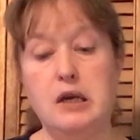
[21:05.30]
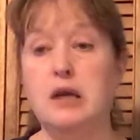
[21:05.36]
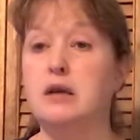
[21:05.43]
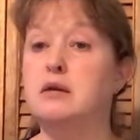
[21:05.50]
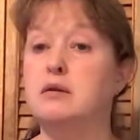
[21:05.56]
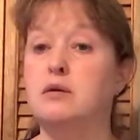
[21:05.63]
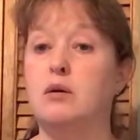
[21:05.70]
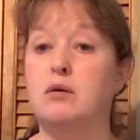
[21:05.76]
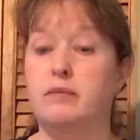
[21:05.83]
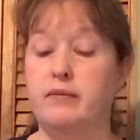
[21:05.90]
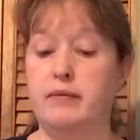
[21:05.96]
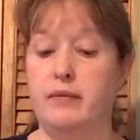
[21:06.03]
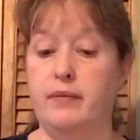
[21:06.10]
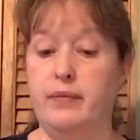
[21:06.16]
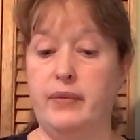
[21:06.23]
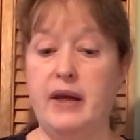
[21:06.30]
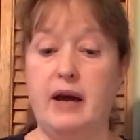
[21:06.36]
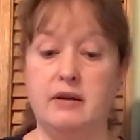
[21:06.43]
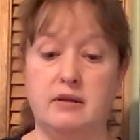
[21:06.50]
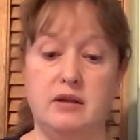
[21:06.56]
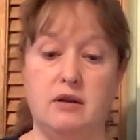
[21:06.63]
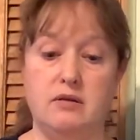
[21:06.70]
So
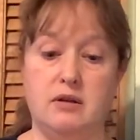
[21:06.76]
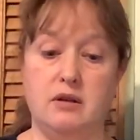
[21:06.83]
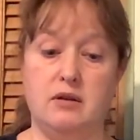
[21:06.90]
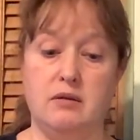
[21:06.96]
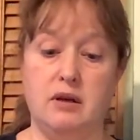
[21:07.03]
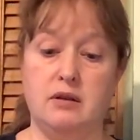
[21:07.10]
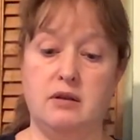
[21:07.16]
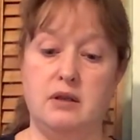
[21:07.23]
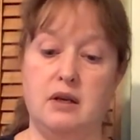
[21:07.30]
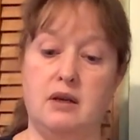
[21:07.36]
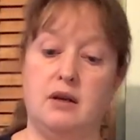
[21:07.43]
that sounds interesting.